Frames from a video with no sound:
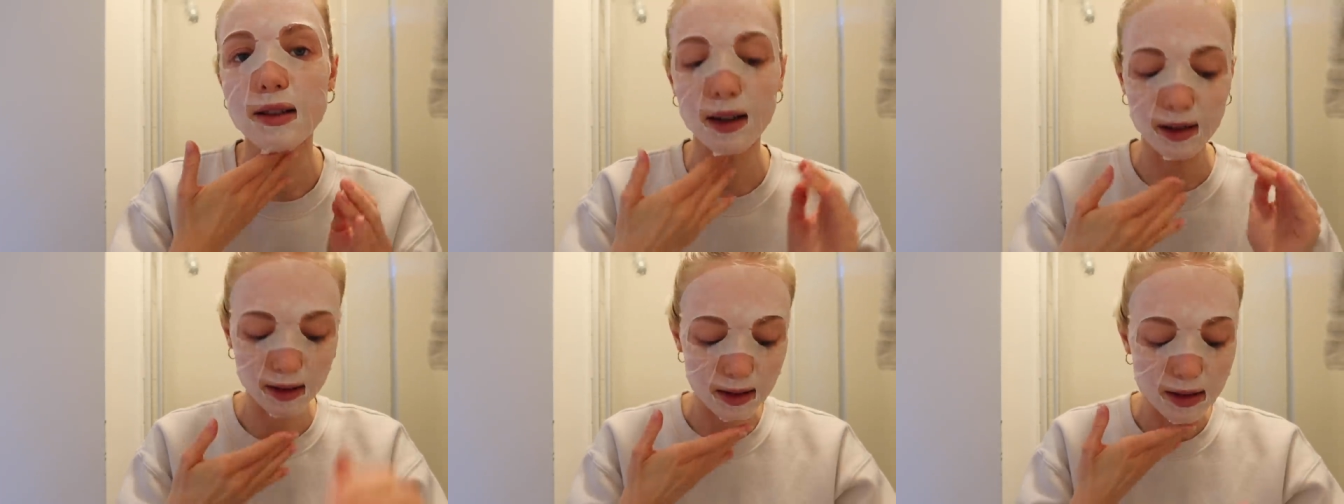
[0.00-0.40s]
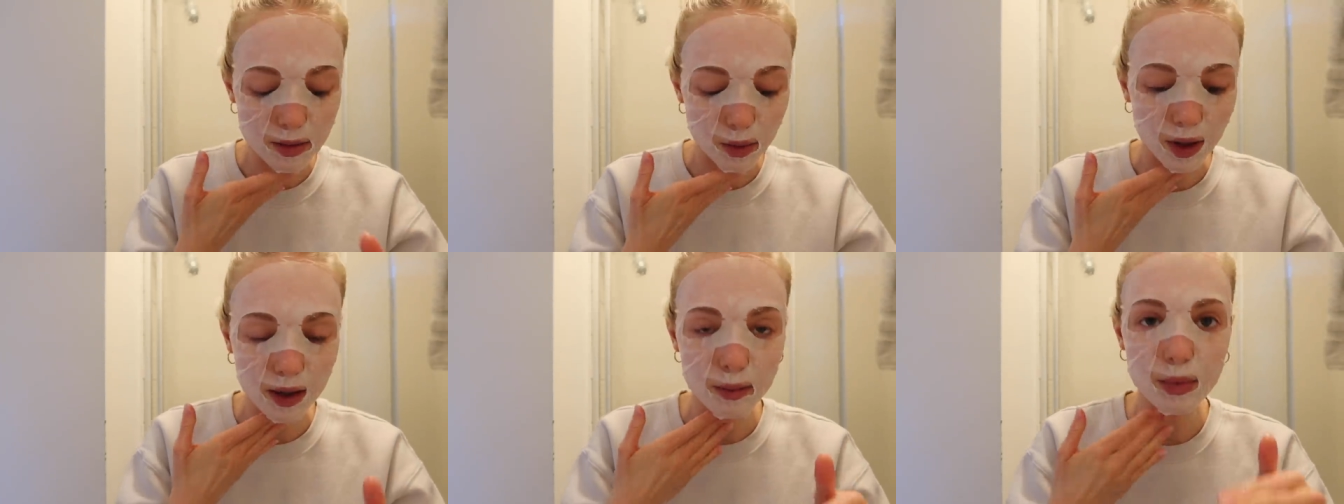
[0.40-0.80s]
like this
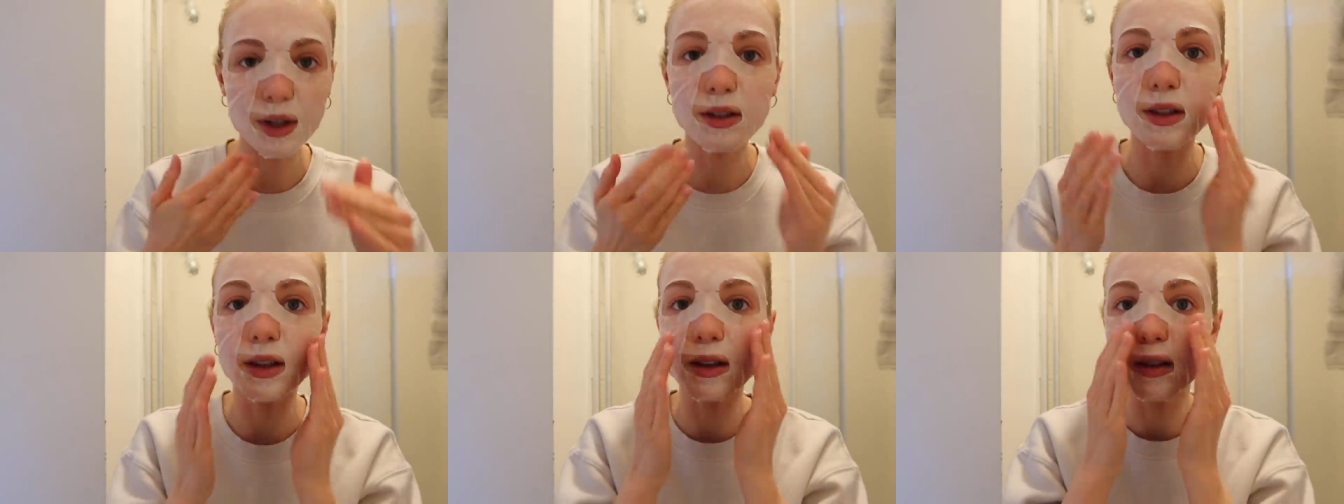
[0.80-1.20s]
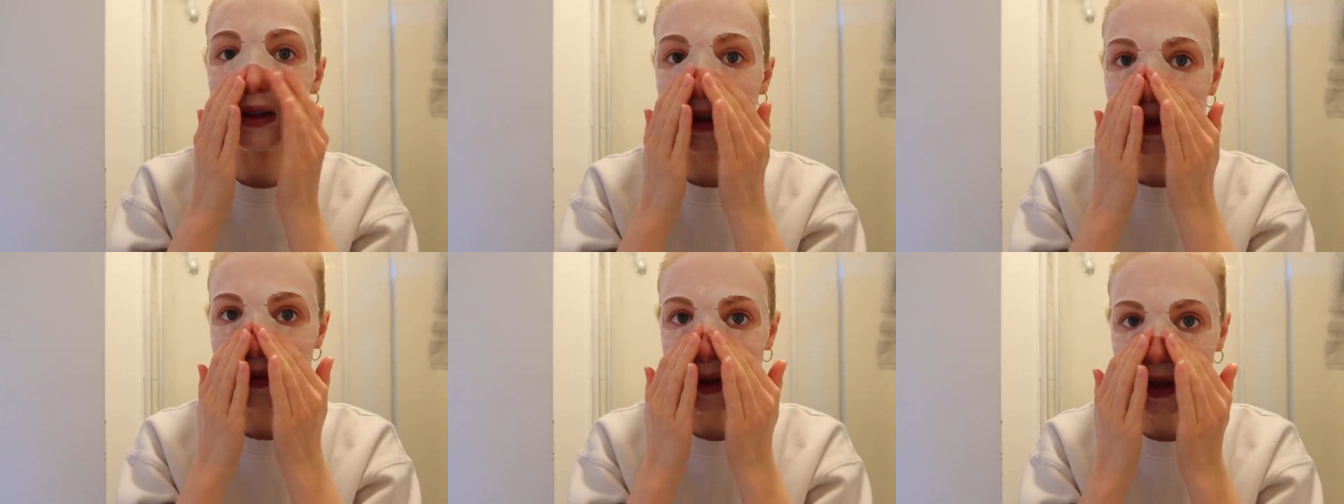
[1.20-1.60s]
one in
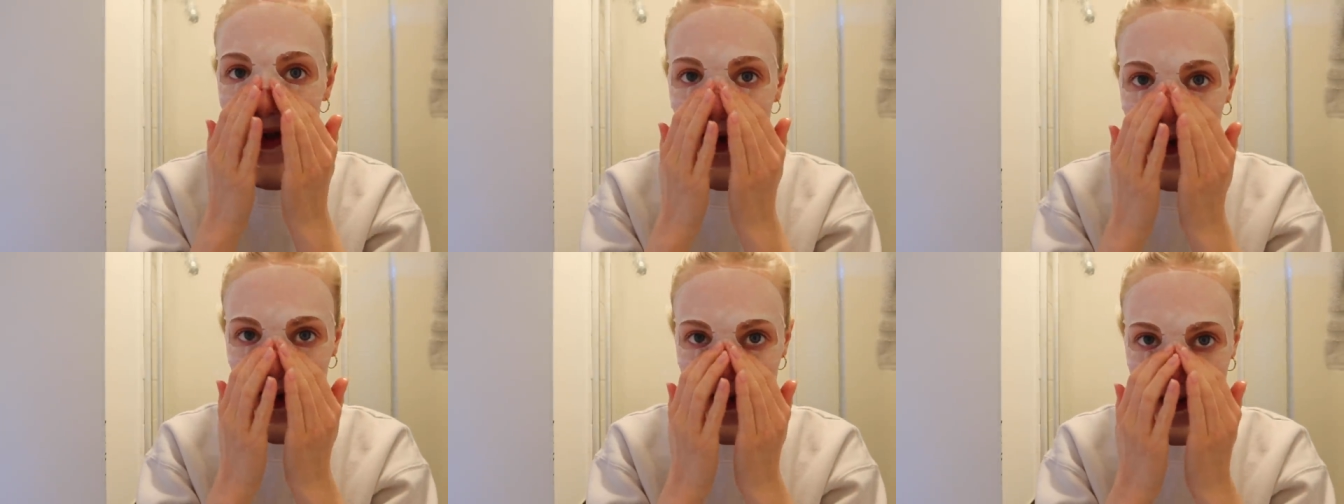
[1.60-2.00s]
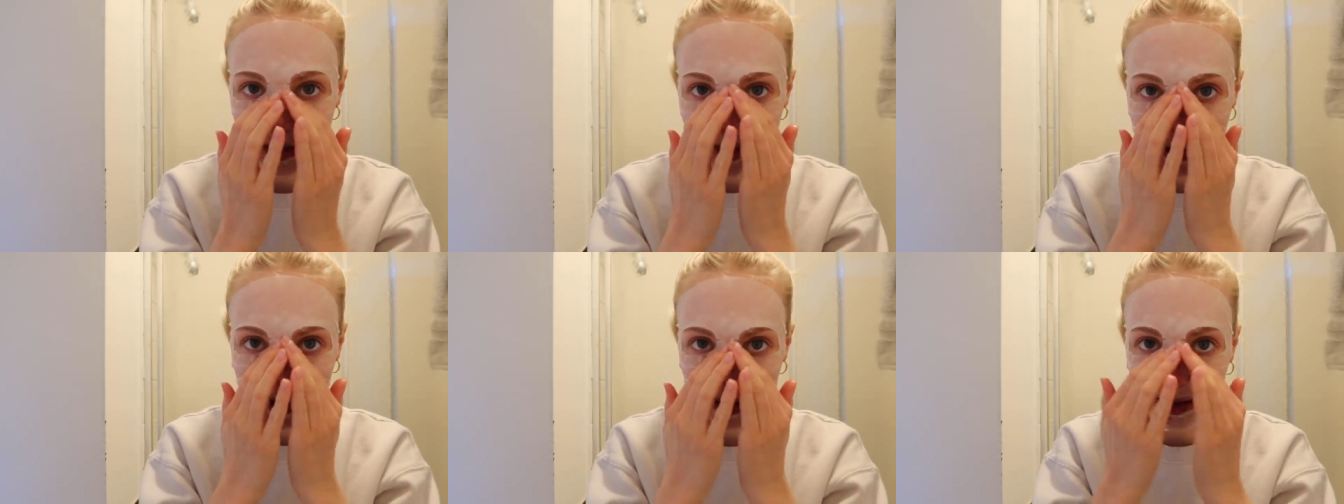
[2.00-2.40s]
particular, is
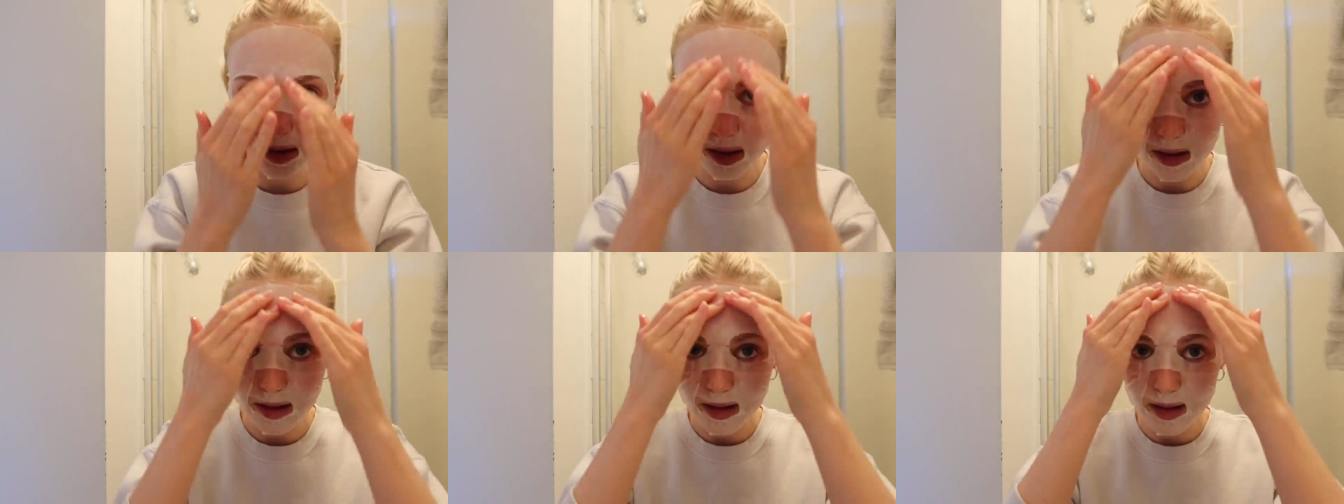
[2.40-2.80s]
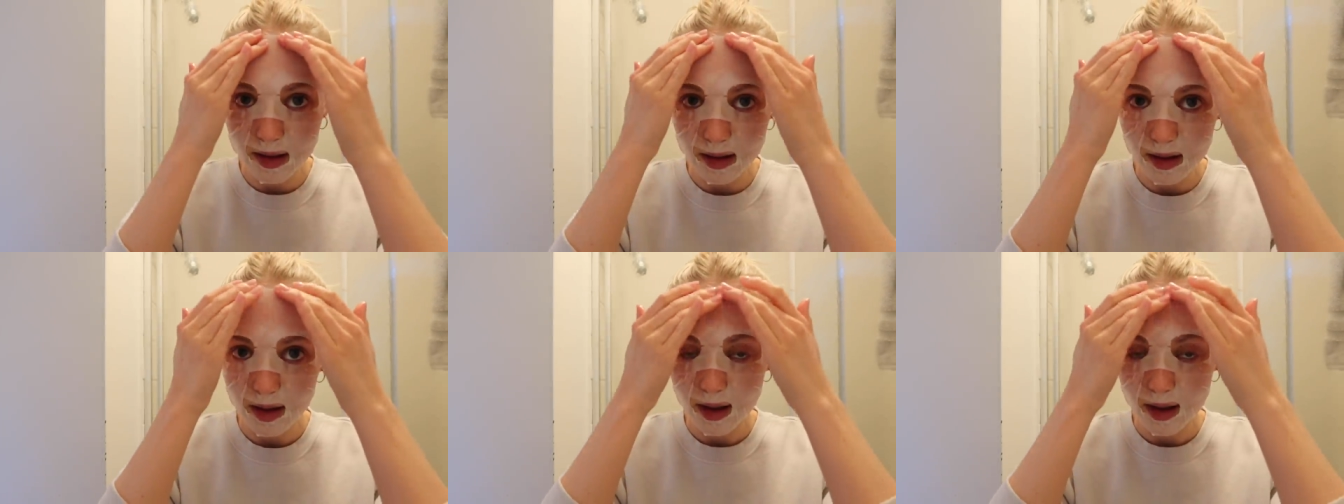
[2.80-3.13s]
because it just